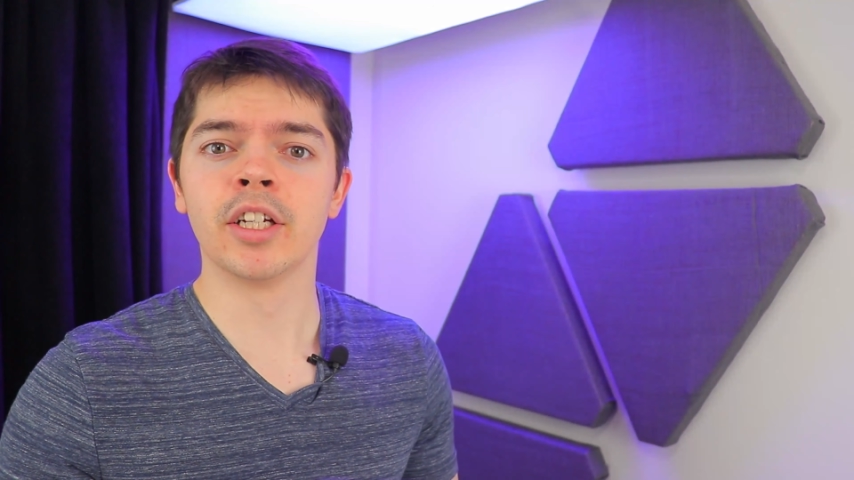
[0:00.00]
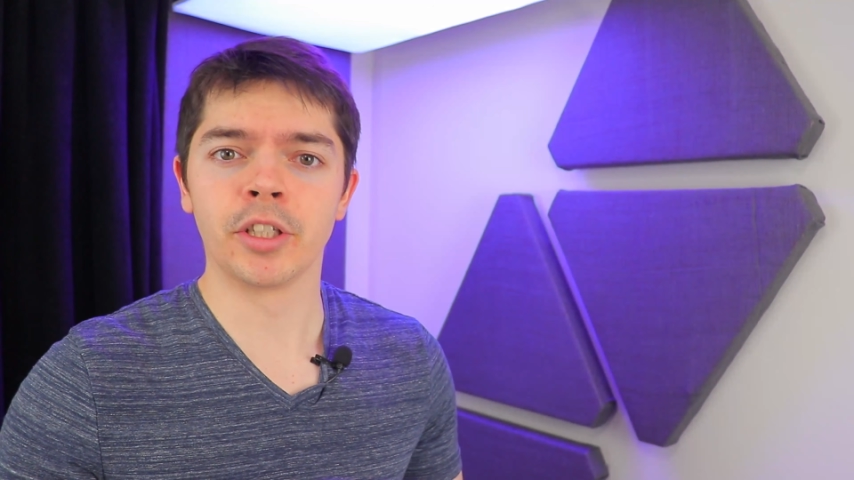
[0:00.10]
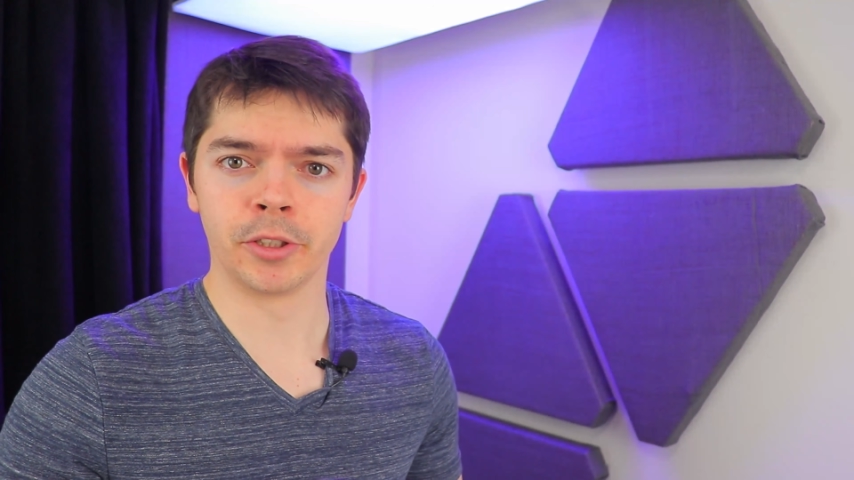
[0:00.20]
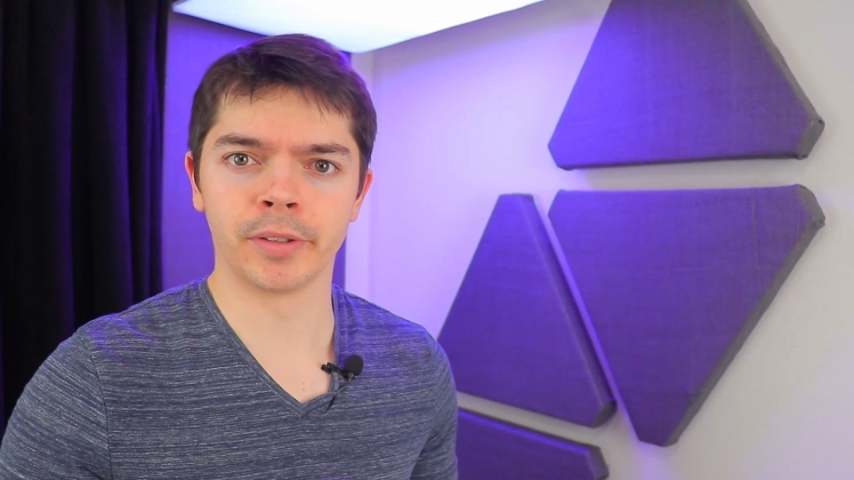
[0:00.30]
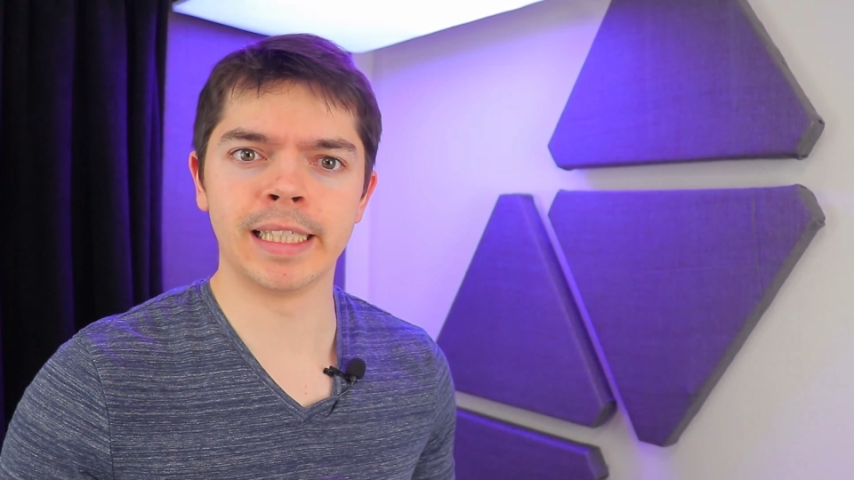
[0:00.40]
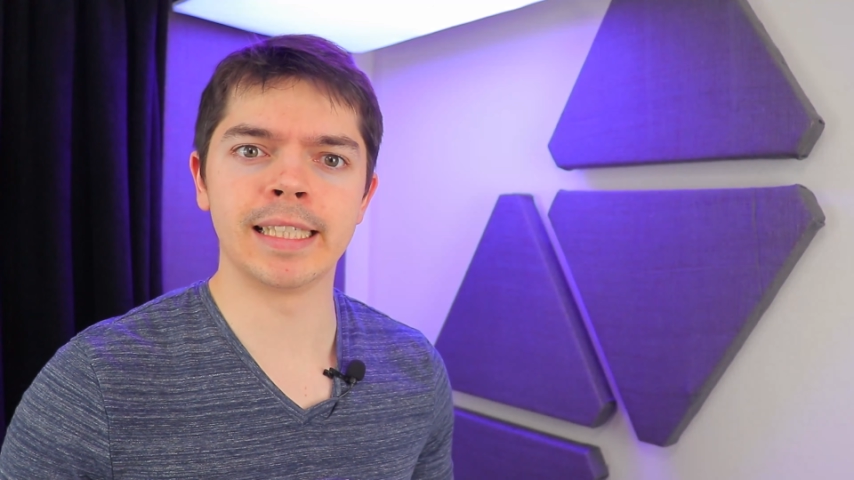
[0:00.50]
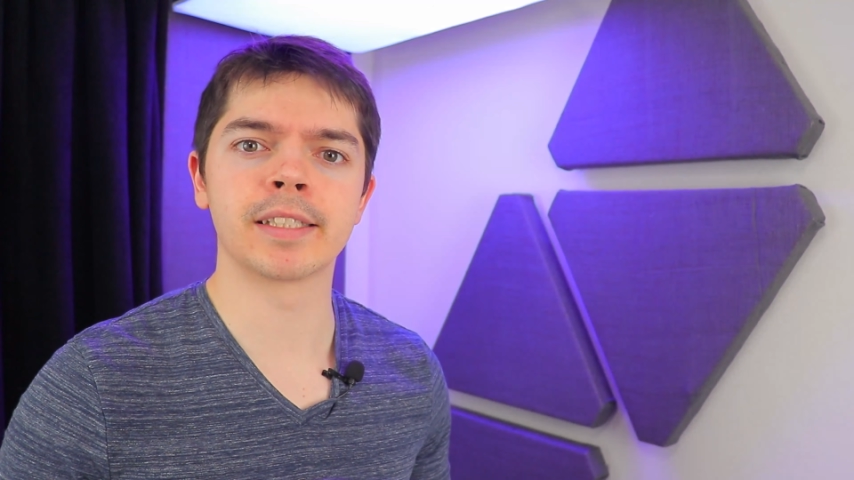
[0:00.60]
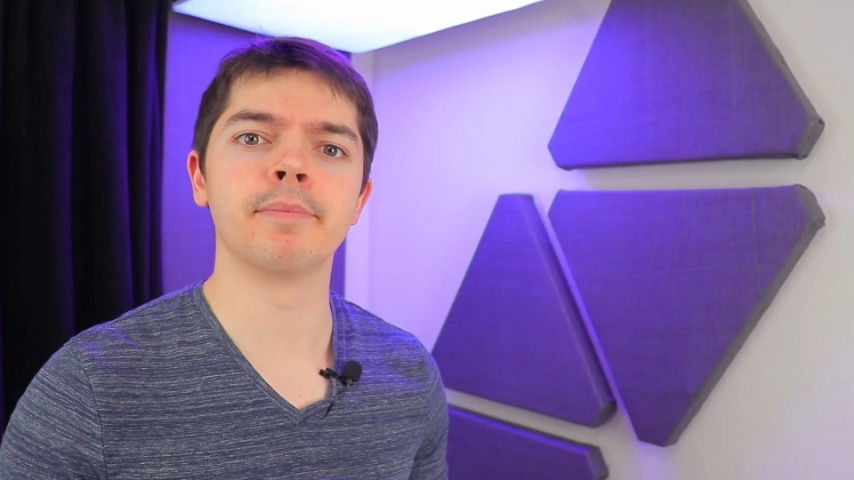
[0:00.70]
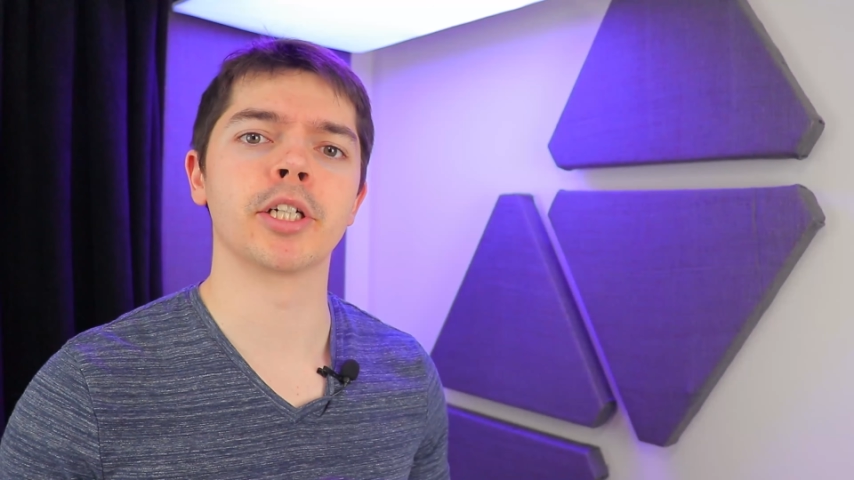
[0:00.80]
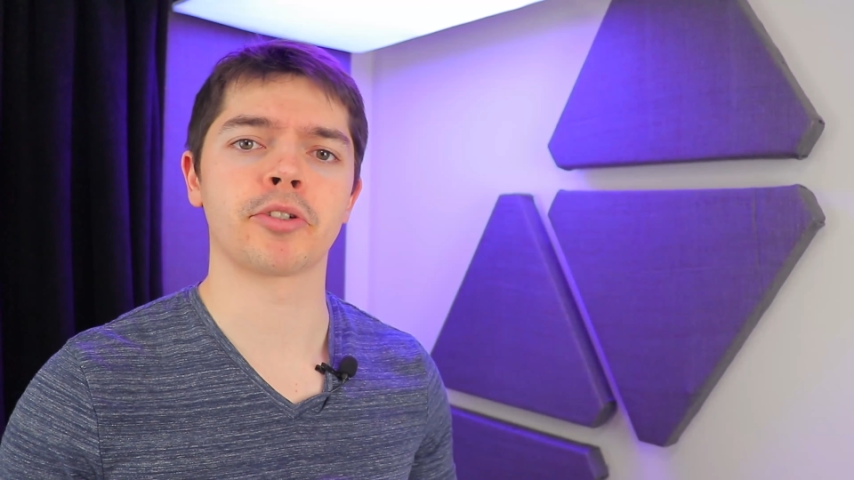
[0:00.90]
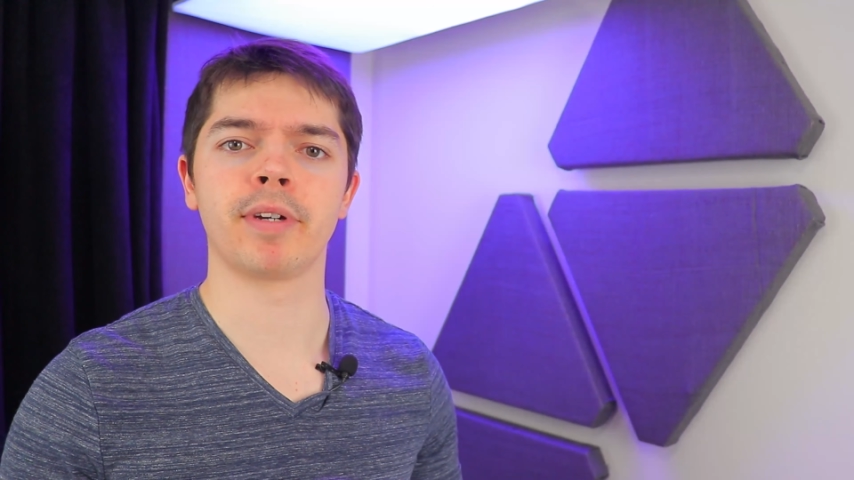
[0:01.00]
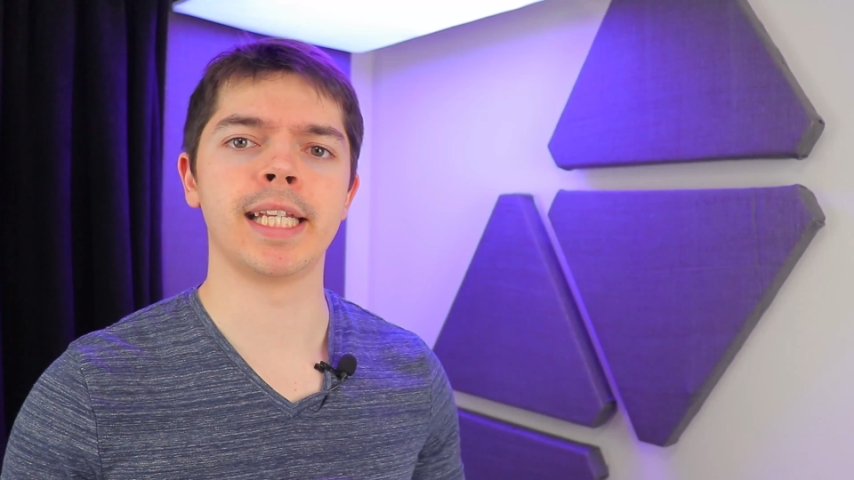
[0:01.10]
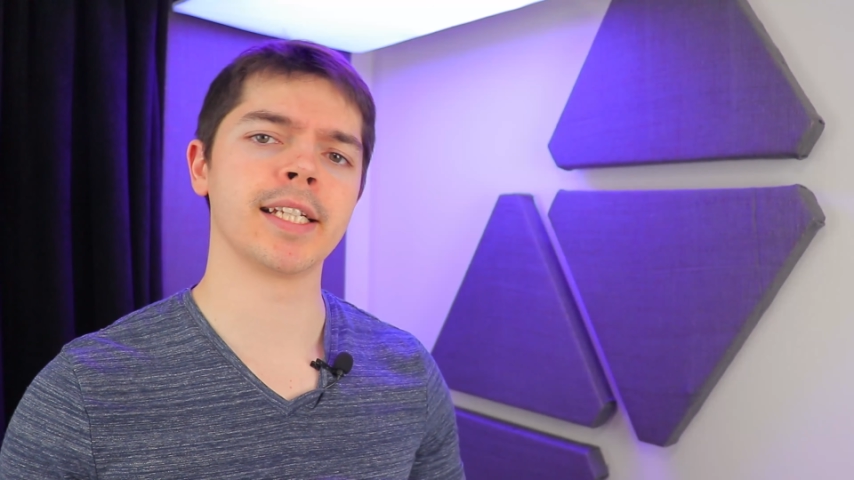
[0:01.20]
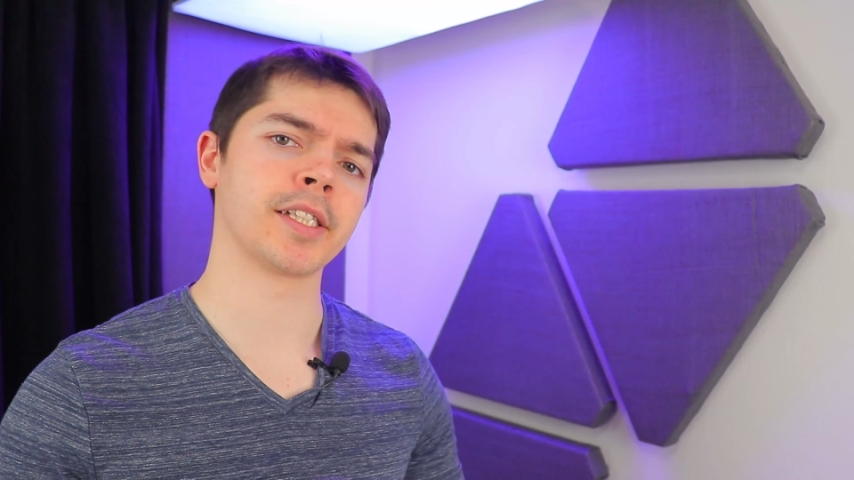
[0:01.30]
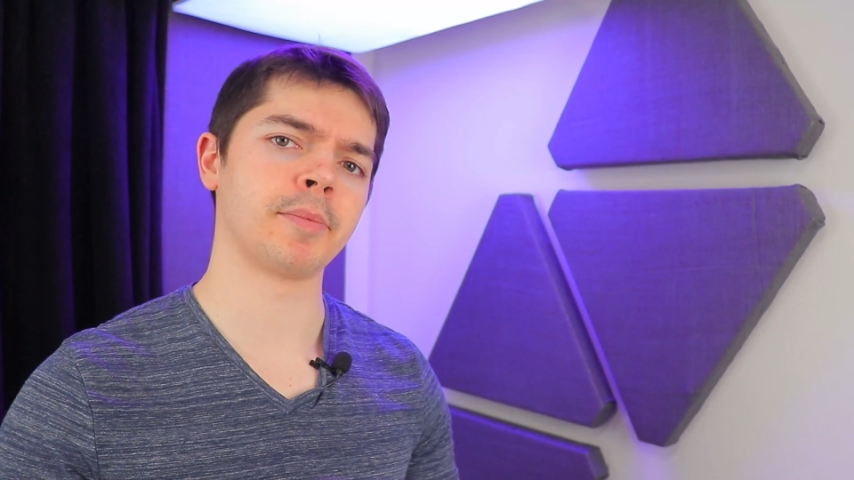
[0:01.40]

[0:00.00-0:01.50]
you'll need as much radiator